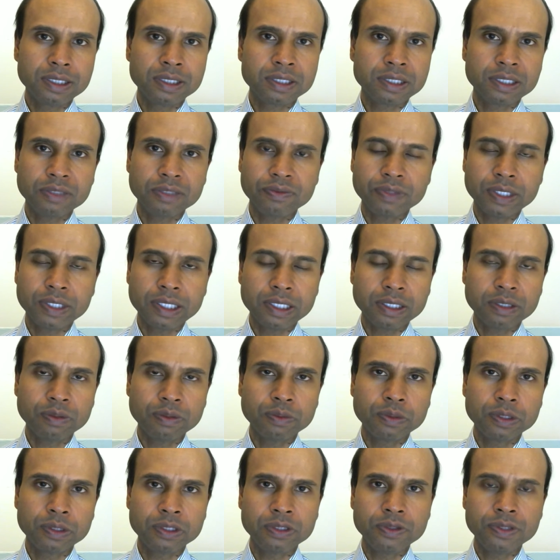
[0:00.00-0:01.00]
instead of
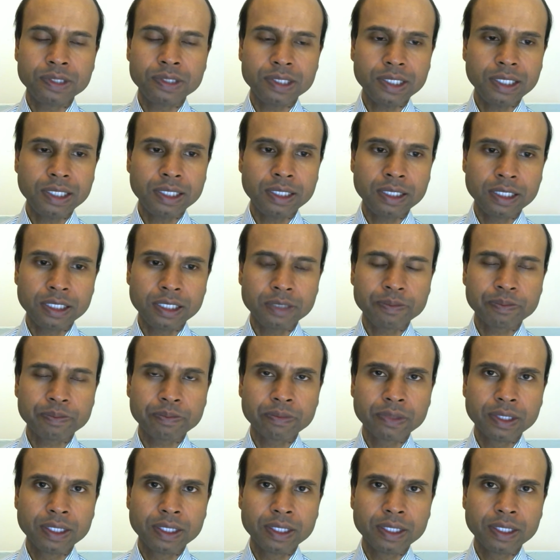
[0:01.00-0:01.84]
now what you see in it.